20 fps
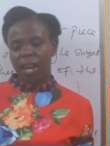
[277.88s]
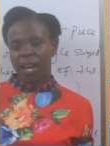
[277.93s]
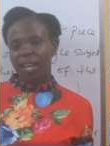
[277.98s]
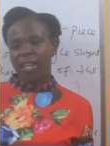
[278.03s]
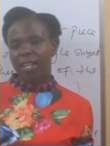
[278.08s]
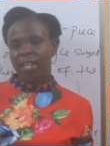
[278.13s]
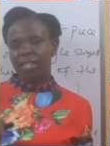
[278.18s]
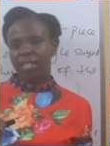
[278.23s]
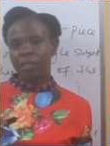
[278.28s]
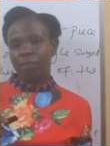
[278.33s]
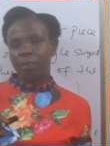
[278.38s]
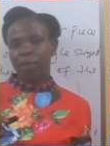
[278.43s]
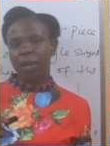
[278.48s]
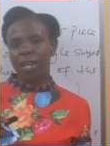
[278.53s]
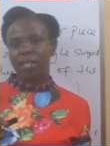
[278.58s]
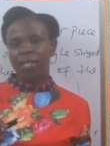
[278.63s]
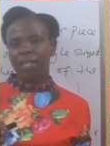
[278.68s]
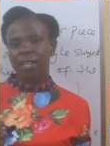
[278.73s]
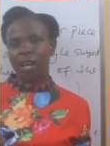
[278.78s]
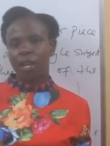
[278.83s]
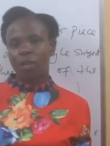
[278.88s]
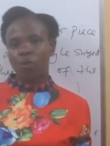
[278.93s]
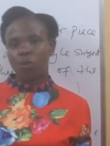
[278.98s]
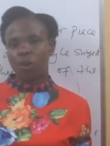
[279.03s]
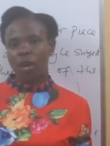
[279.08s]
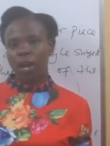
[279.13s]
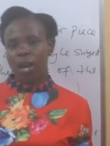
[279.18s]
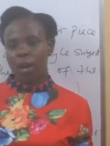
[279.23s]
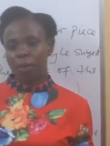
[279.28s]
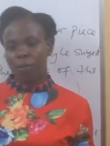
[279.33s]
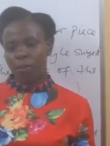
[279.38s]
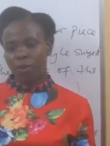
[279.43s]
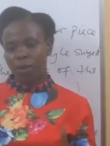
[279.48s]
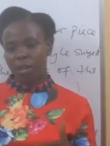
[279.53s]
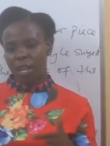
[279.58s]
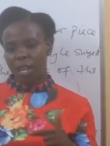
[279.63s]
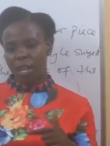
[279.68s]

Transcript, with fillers: and the space that will happen